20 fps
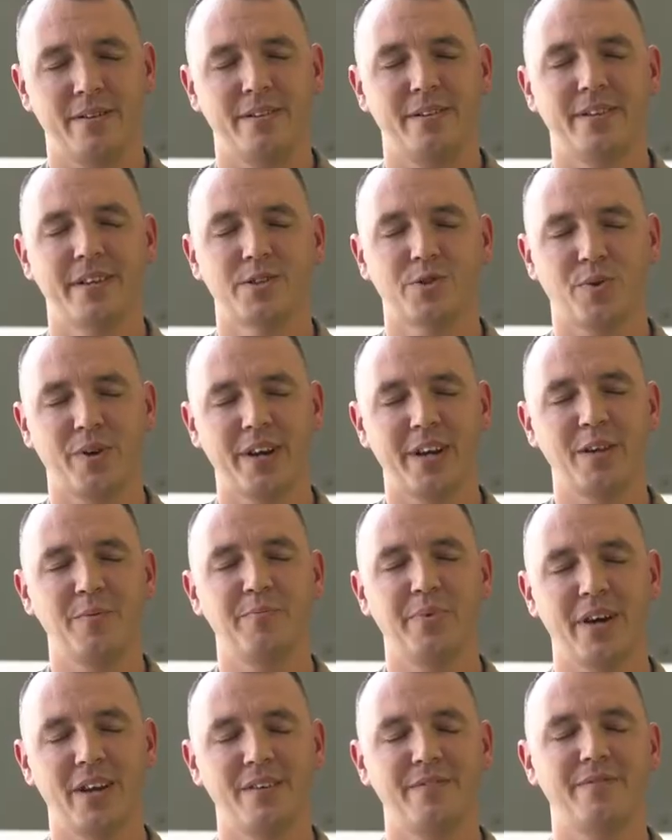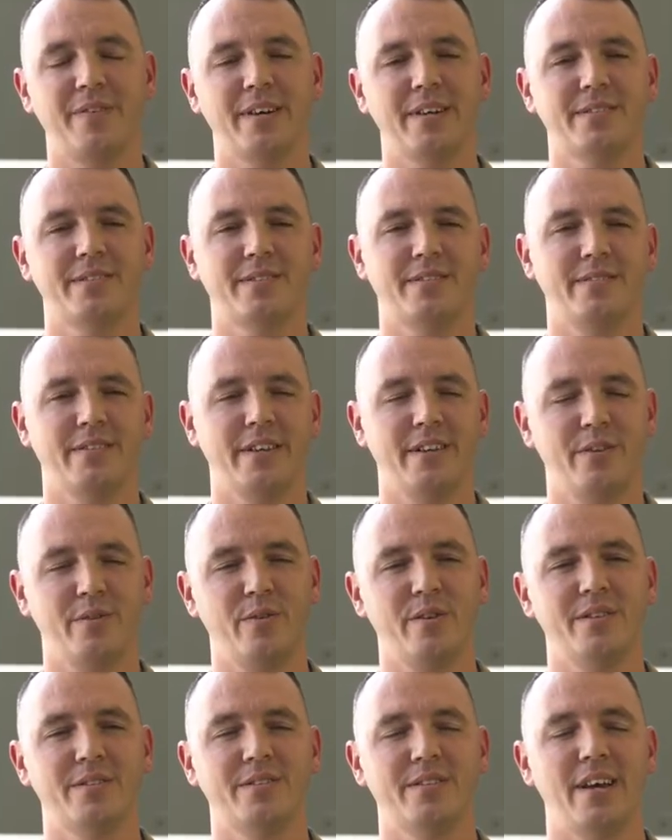The training benefits the
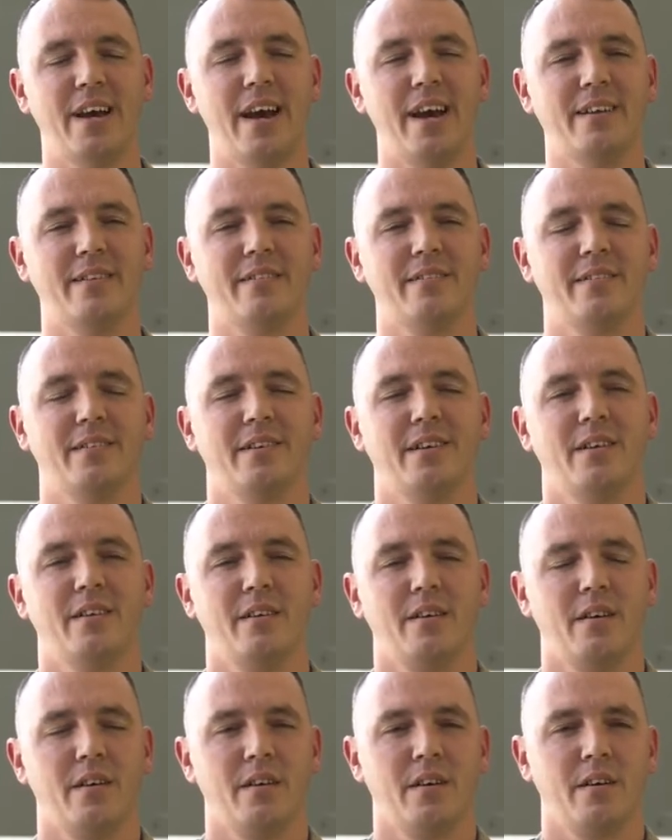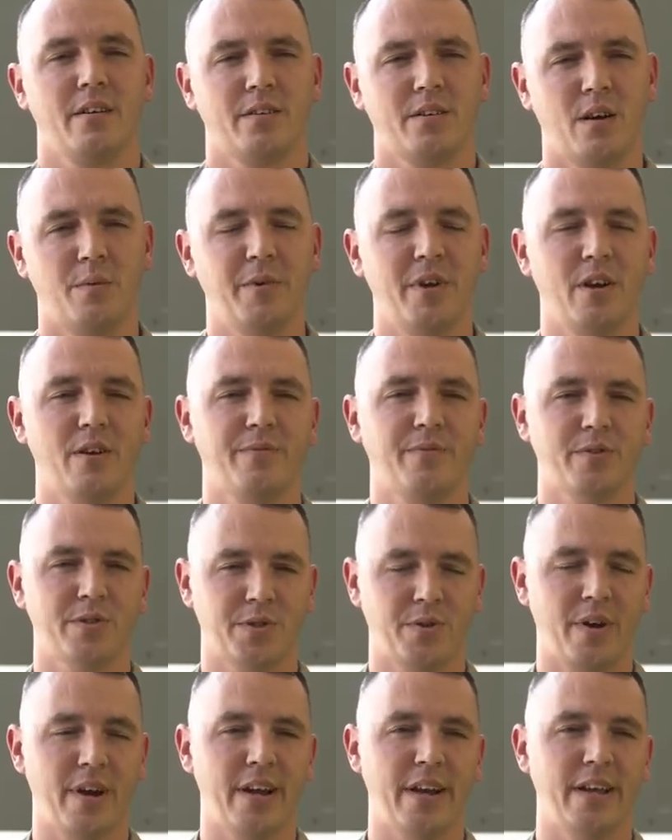units that come here for
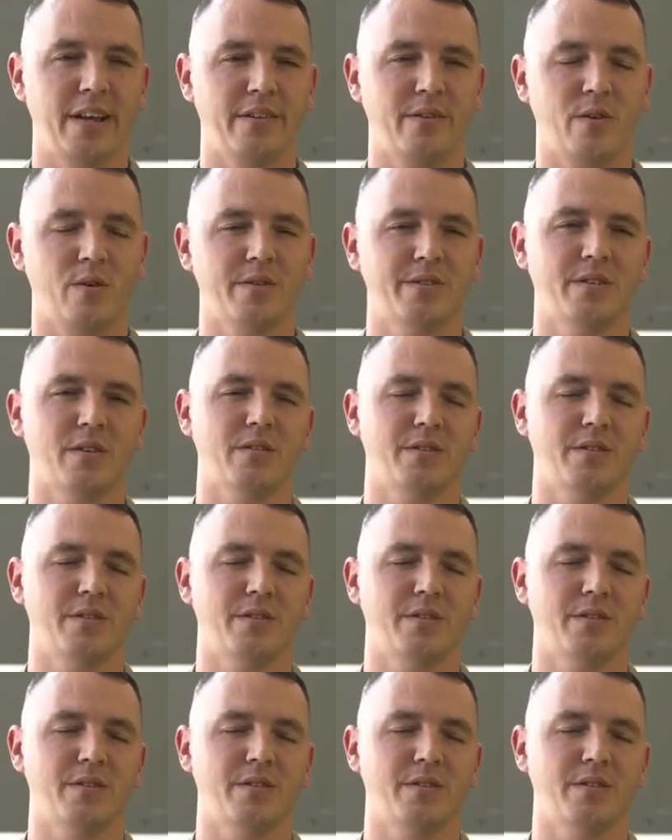training and those that are